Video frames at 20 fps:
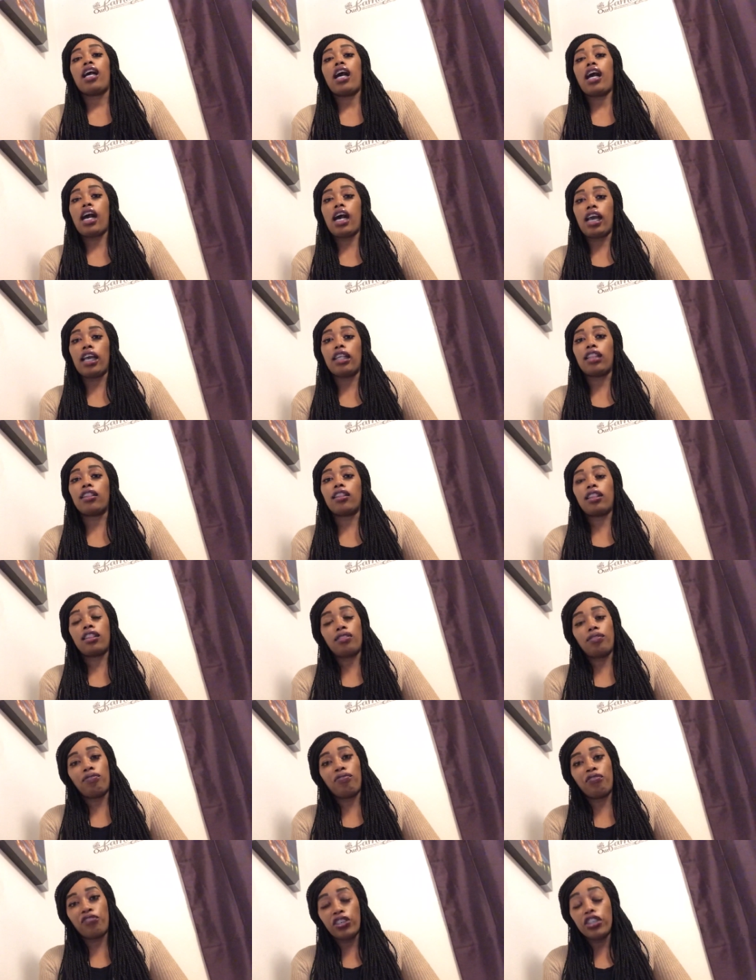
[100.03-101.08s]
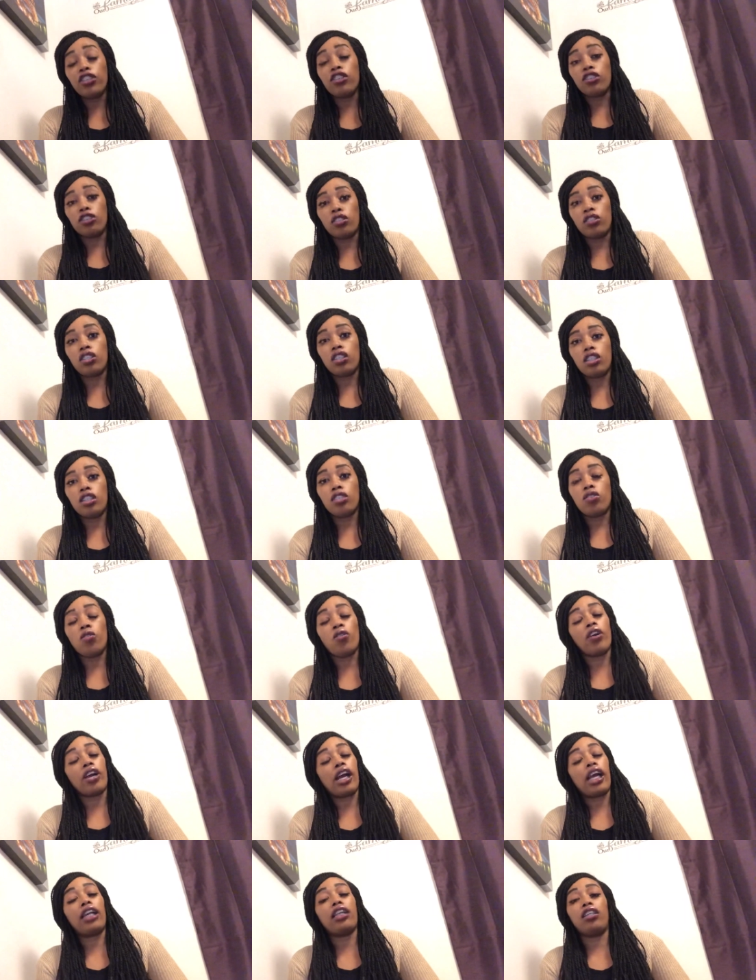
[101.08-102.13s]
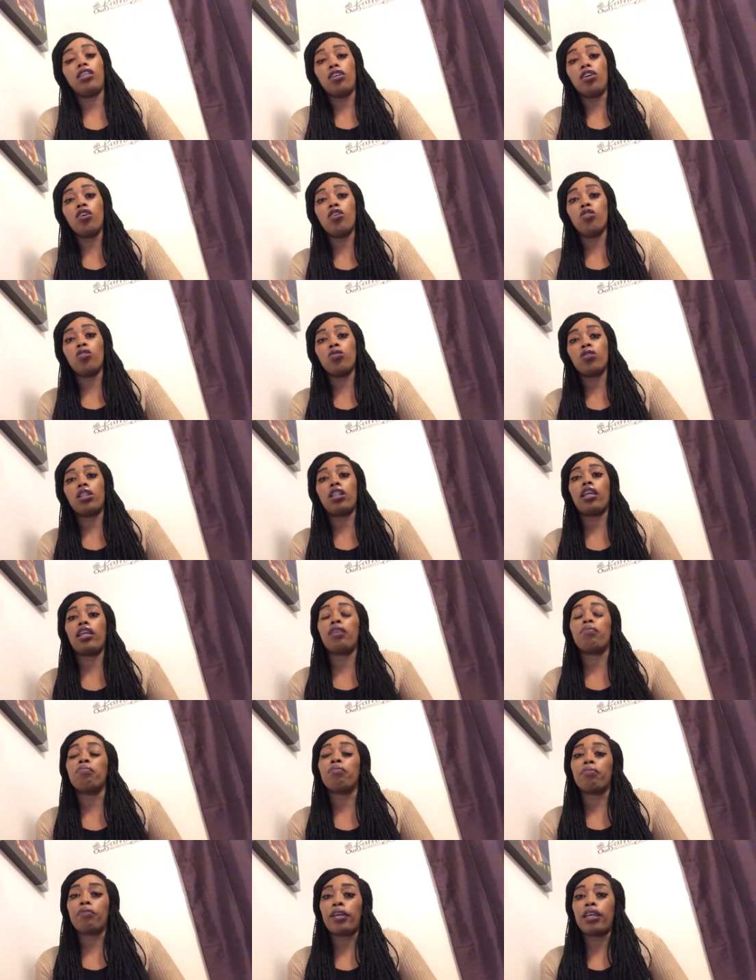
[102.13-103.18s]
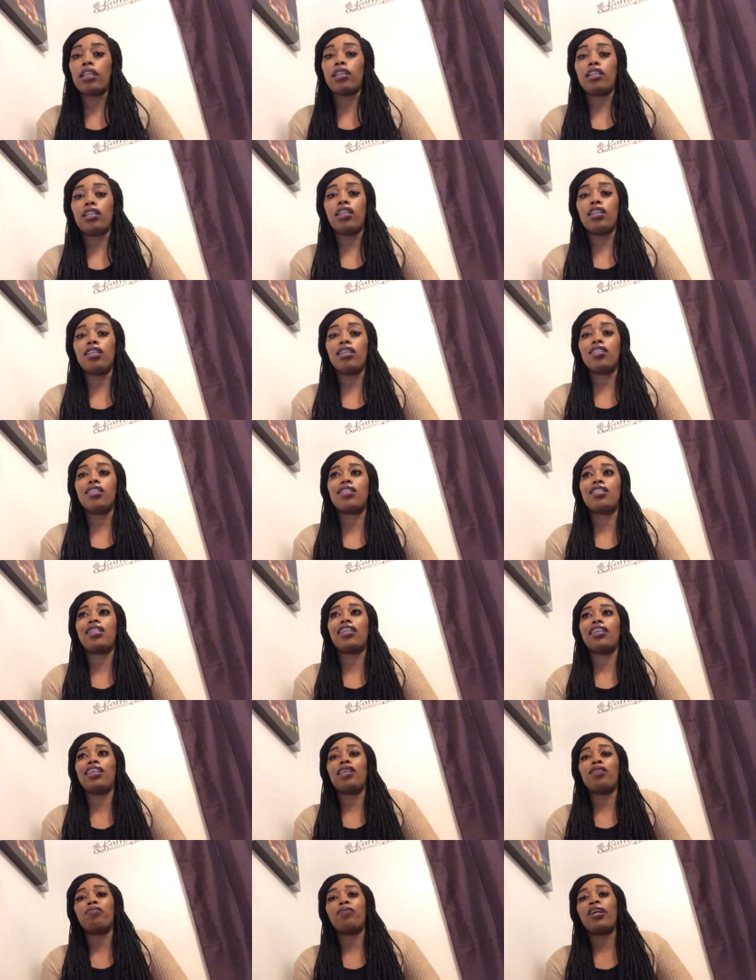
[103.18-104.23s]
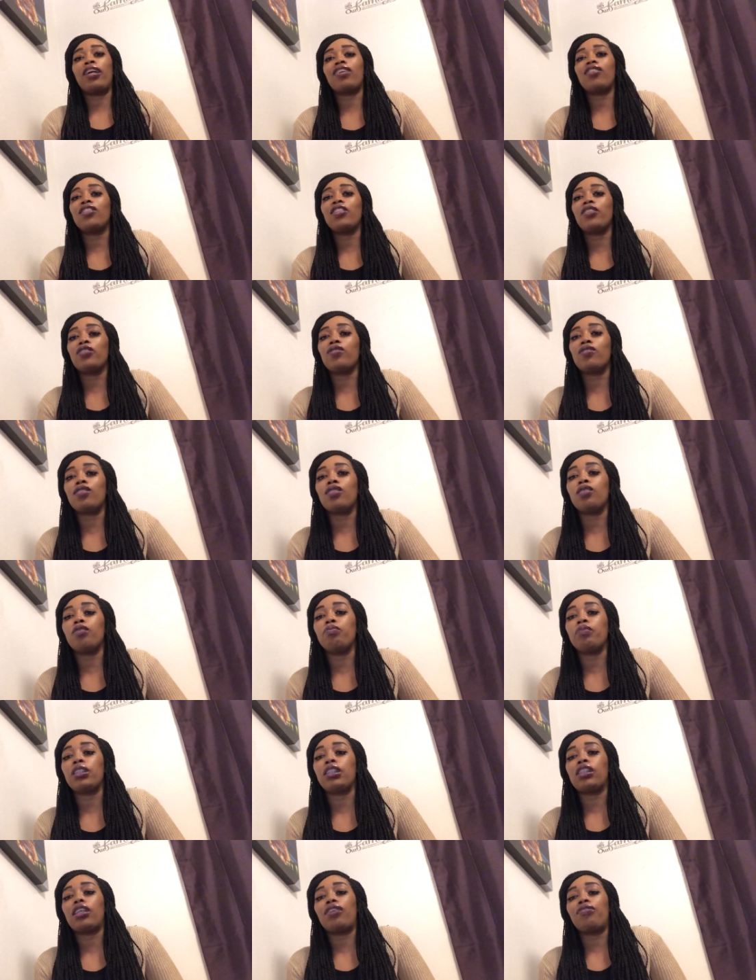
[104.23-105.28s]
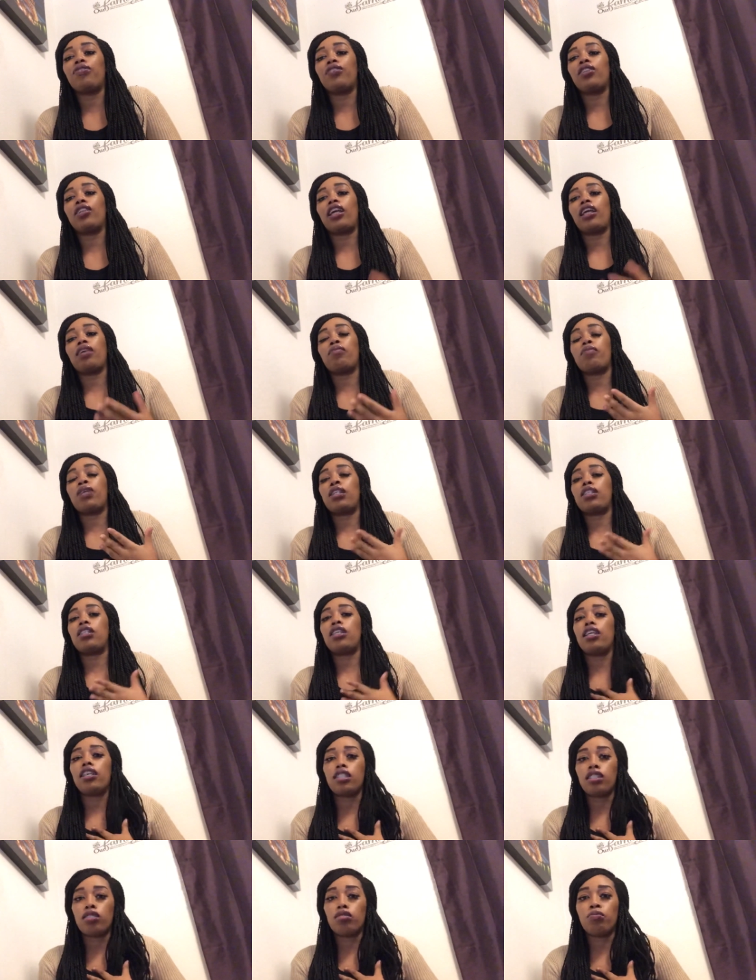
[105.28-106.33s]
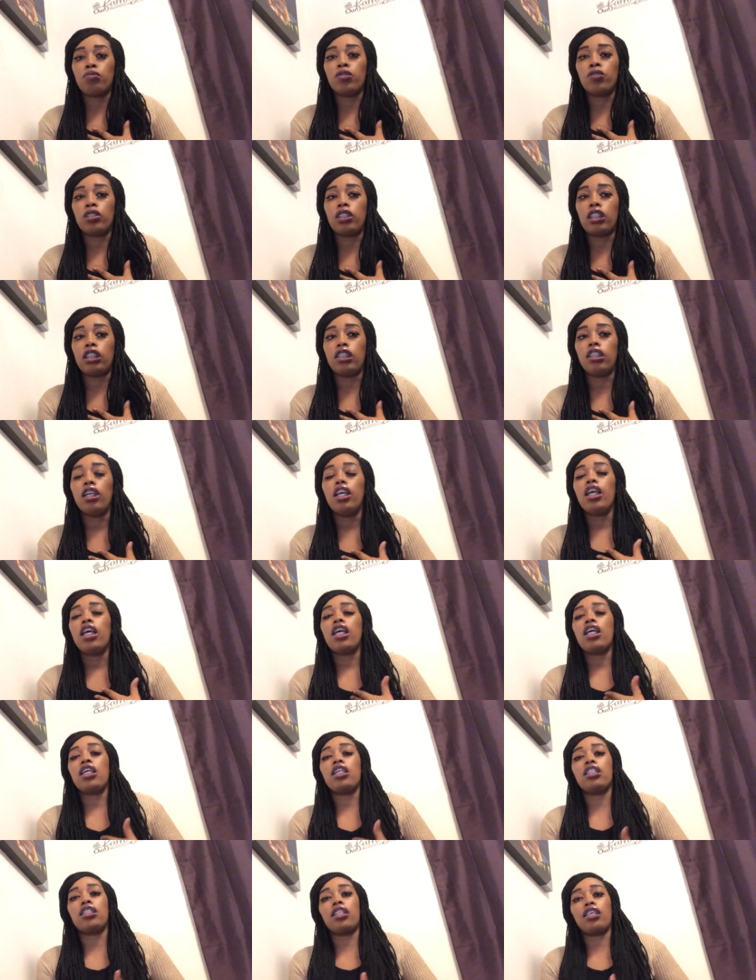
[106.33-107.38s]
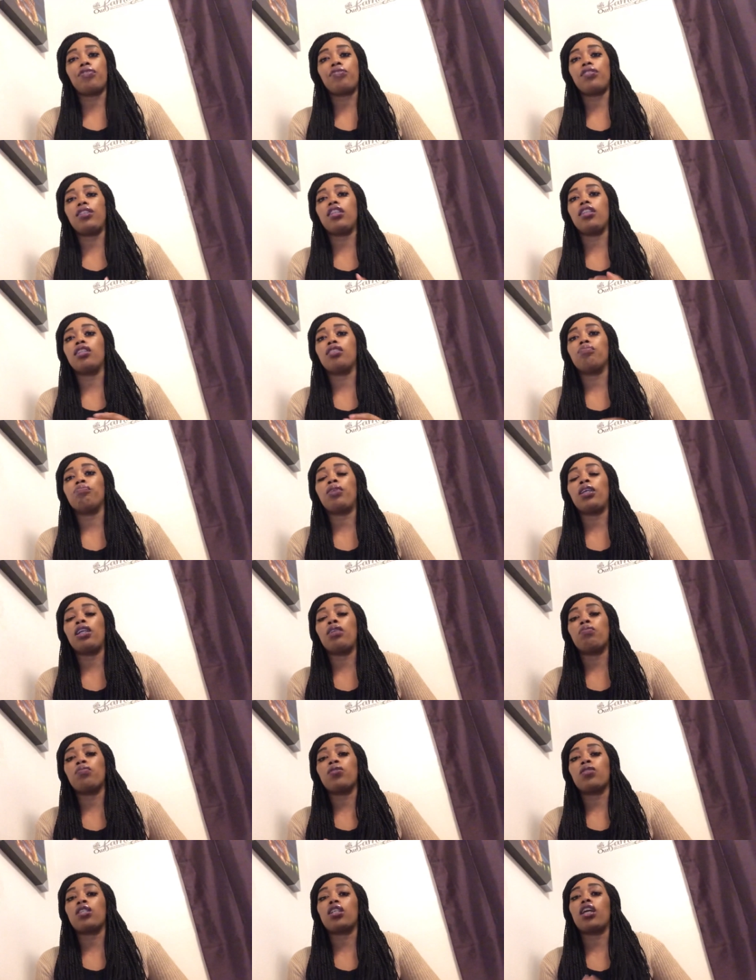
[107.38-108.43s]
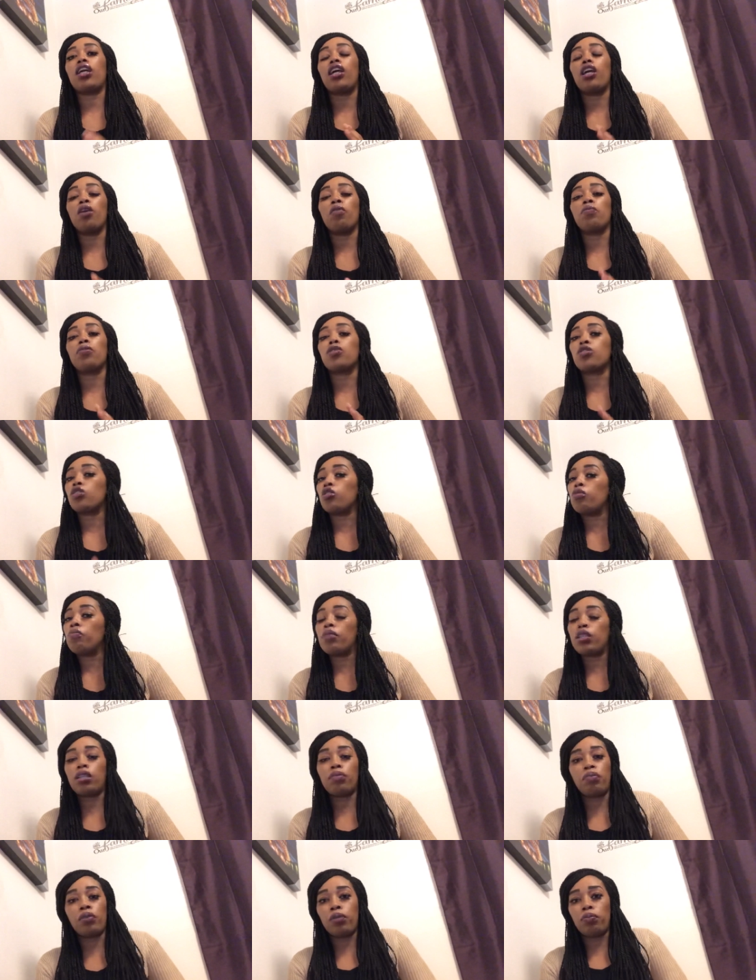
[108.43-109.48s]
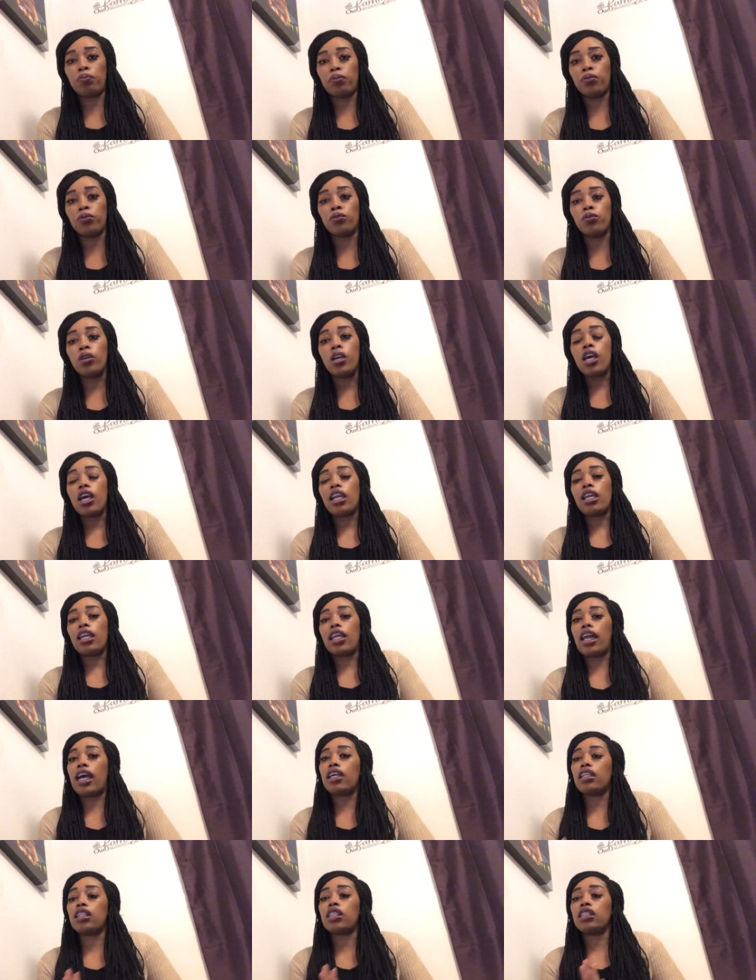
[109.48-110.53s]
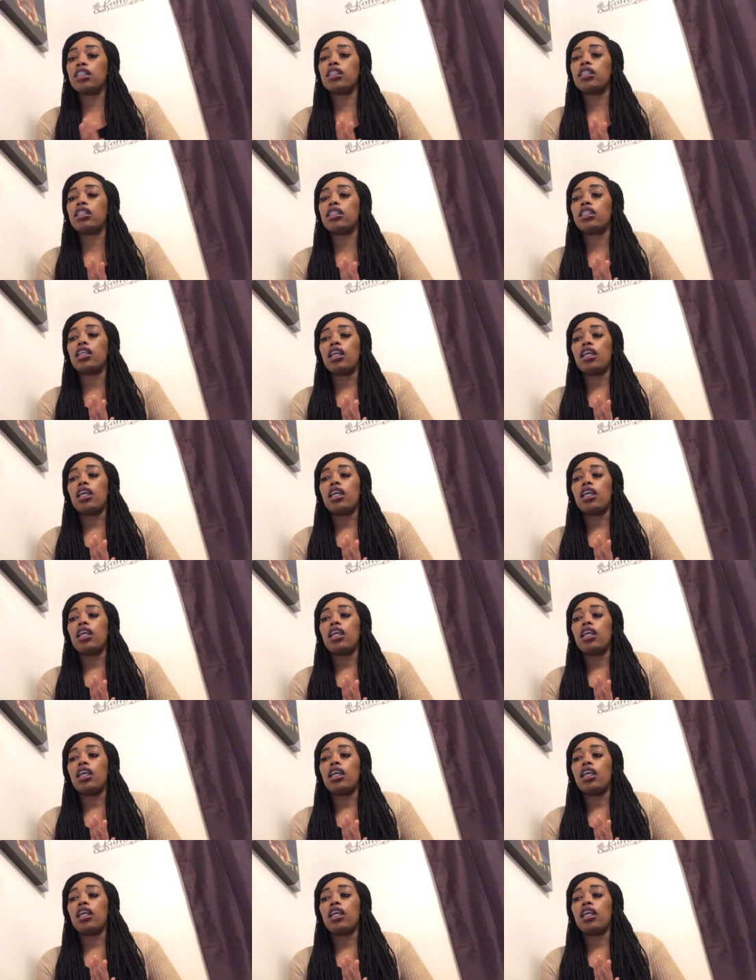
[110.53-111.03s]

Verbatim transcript: I feel or I know that I'm ready to get back on YouTube because I feel like my testimony is definitely going to be able to help so many people, not just